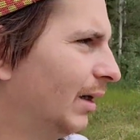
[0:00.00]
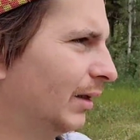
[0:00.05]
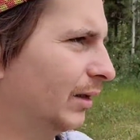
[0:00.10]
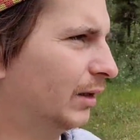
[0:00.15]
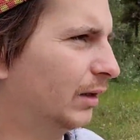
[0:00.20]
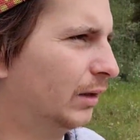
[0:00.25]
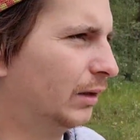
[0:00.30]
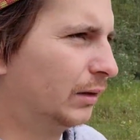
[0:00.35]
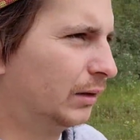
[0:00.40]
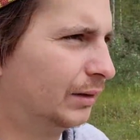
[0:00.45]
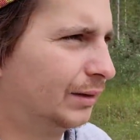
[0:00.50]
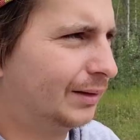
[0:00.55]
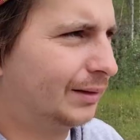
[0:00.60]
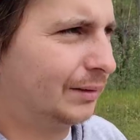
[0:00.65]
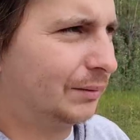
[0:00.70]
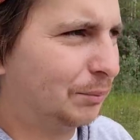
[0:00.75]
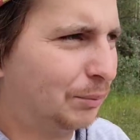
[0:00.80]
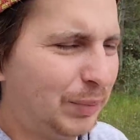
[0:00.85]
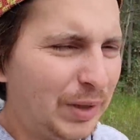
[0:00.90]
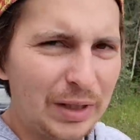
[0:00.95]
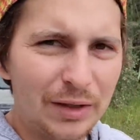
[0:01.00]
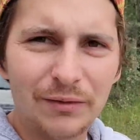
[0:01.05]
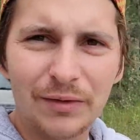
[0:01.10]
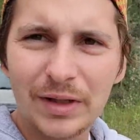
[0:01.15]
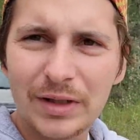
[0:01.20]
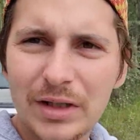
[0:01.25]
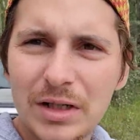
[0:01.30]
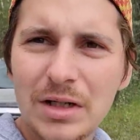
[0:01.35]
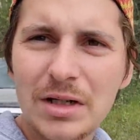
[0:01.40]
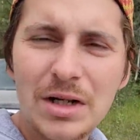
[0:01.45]
a bit of
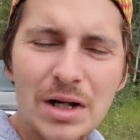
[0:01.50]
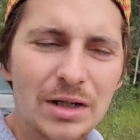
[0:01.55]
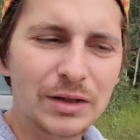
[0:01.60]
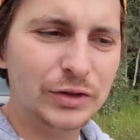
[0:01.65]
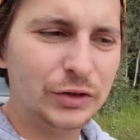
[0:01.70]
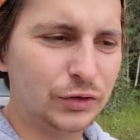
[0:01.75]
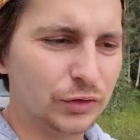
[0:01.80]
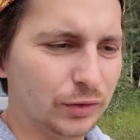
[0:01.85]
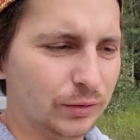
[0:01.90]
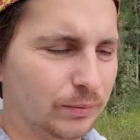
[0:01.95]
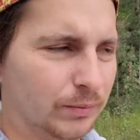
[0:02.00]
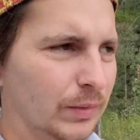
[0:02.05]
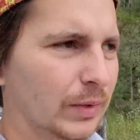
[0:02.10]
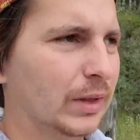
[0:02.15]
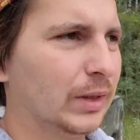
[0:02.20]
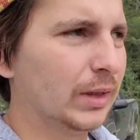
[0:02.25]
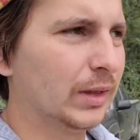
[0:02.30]
a conundrum.